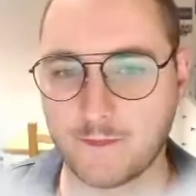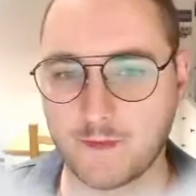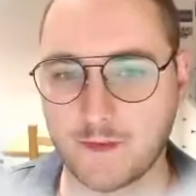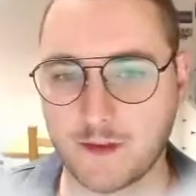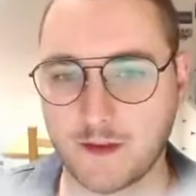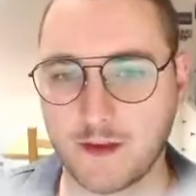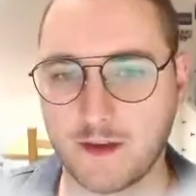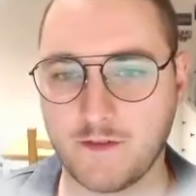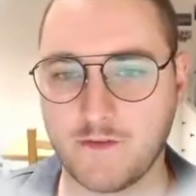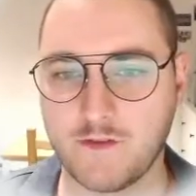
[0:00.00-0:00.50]

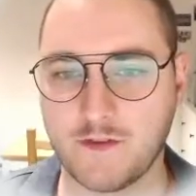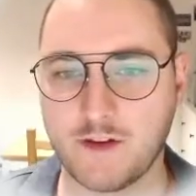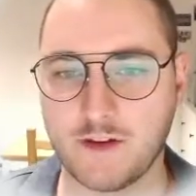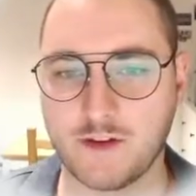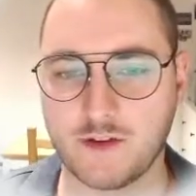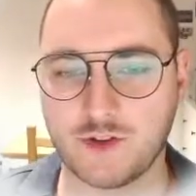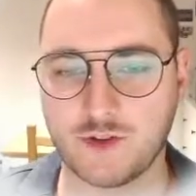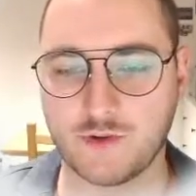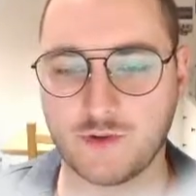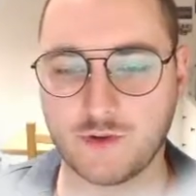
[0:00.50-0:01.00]
Given that
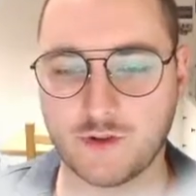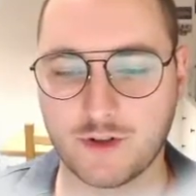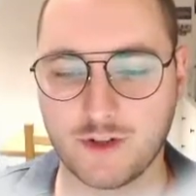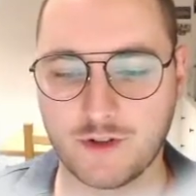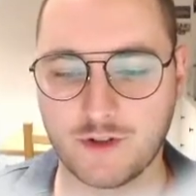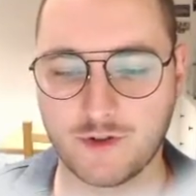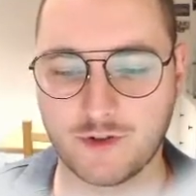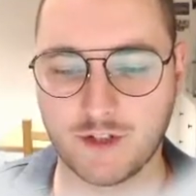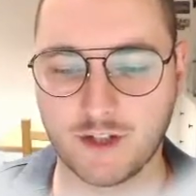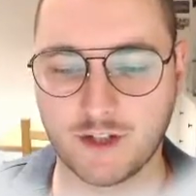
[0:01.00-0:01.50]
short
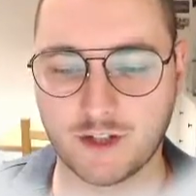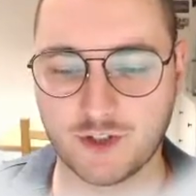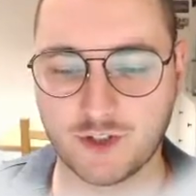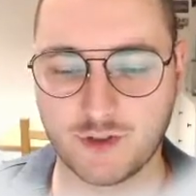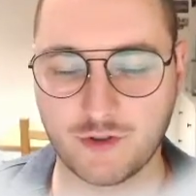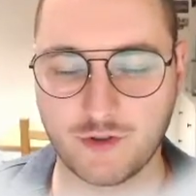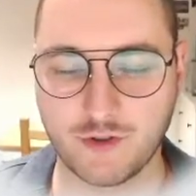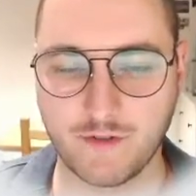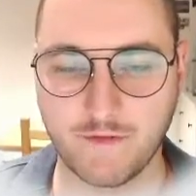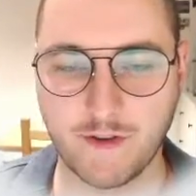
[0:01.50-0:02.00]
introduction
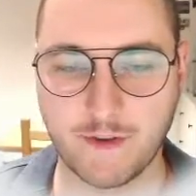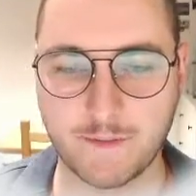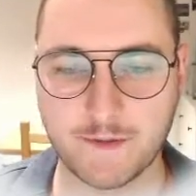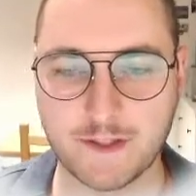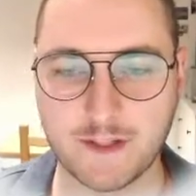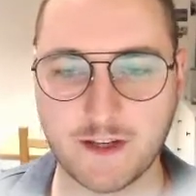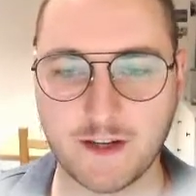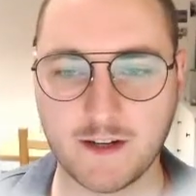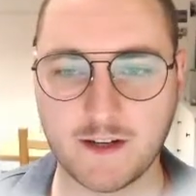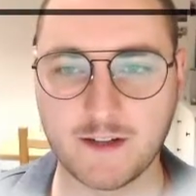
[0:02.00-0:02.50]
to the
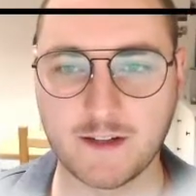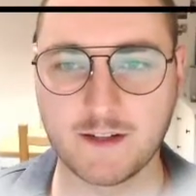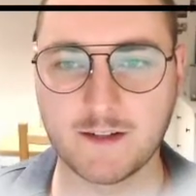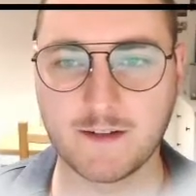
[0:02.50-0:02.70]
website,